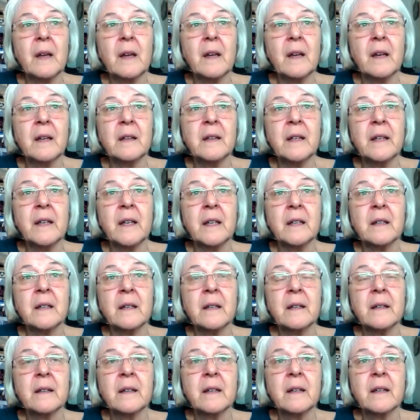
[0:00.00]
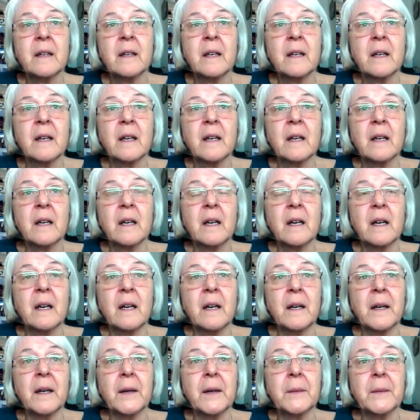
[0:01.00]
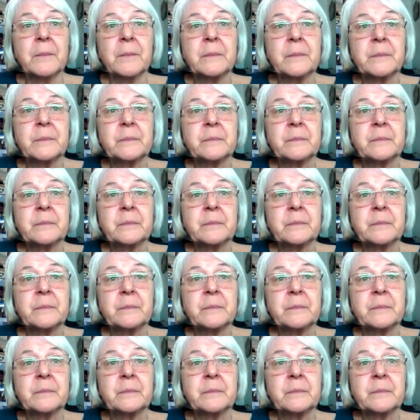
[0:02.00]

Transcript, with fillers: And then um,